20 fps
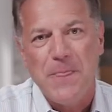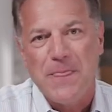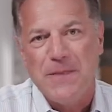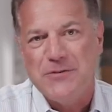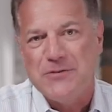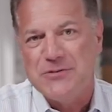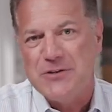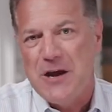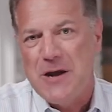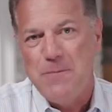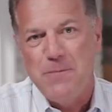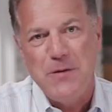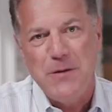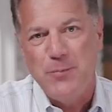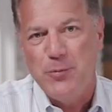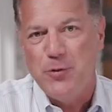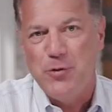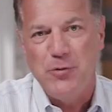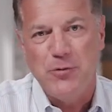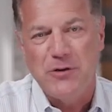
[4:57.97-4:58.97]
The same
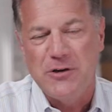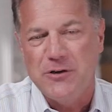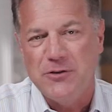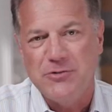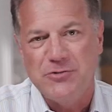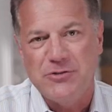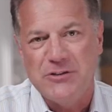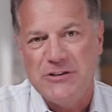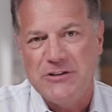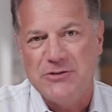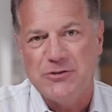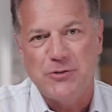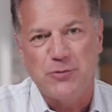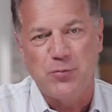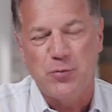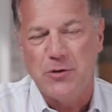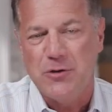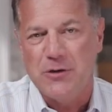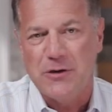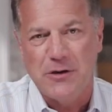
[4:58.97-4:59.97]
people who killed Jesus
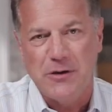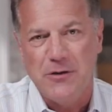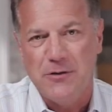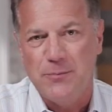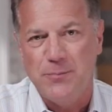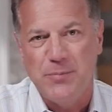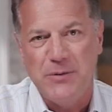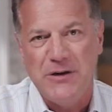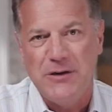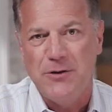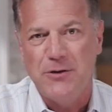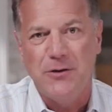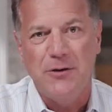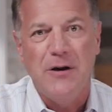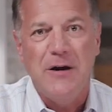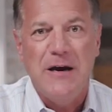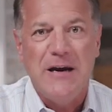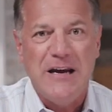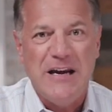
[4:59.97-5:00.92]
were going to kill Peter.